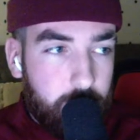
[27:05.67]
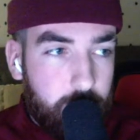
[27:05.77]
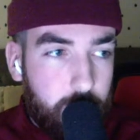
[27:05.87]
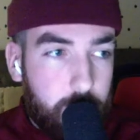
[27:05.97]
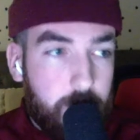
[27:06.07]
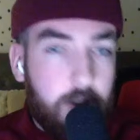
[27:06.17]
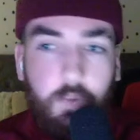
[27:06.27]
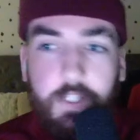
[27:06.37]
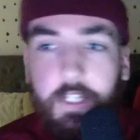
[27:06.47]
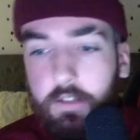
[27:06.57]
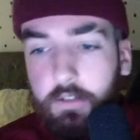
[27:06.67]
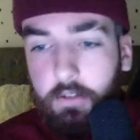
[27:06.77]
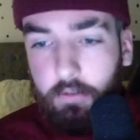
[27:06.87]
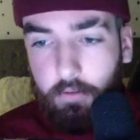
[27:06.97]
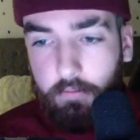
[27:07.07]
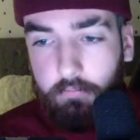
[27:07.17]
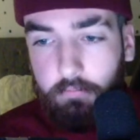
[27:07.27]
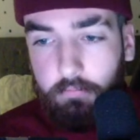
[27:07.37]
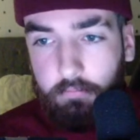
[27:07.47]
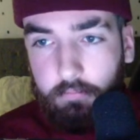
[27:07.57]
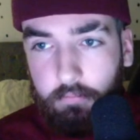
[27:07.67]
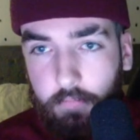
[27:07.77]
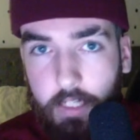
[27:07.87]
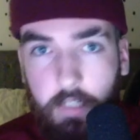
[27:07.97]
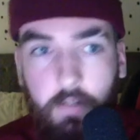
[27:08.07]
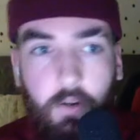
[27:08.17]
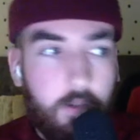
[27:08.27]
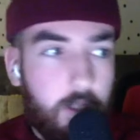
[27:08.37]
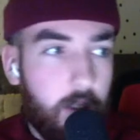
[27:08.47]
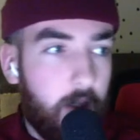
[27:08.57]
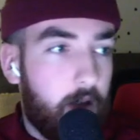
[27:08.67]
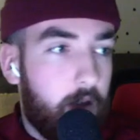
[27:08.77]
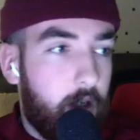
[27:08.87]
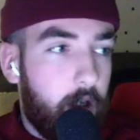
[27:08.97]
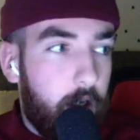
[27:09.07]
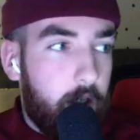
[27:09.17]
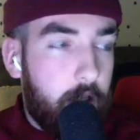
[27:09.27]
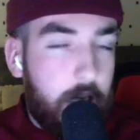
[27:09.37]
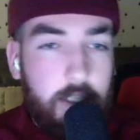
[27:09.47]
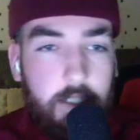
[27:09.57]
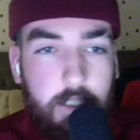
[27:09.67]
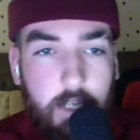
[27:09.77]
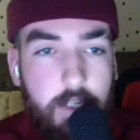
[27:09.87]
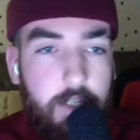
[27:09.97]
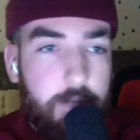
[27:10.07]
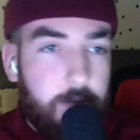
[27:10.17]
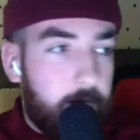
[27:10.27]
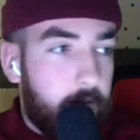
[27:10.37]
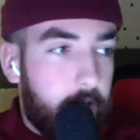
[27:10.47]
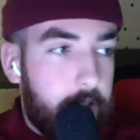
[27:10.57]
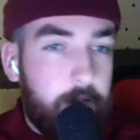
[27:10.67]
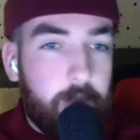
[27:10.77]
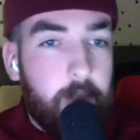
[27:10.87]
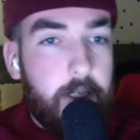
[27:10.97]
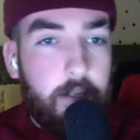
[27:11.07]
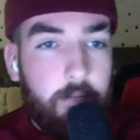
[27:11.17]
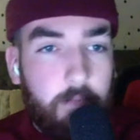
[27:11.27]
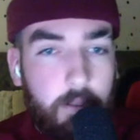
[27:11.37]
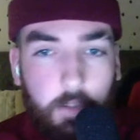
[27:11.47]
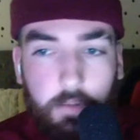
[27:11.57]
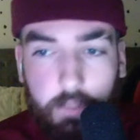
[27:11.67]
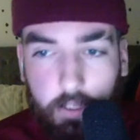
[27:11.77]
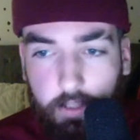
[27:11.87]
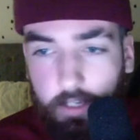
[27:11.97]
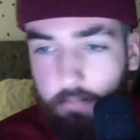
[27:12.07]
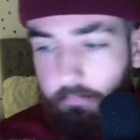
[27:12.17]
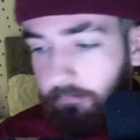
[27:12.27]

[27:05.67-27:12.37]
But because we didn't score, and it got to the 80th, 85th, 90th minute, and there was nothing.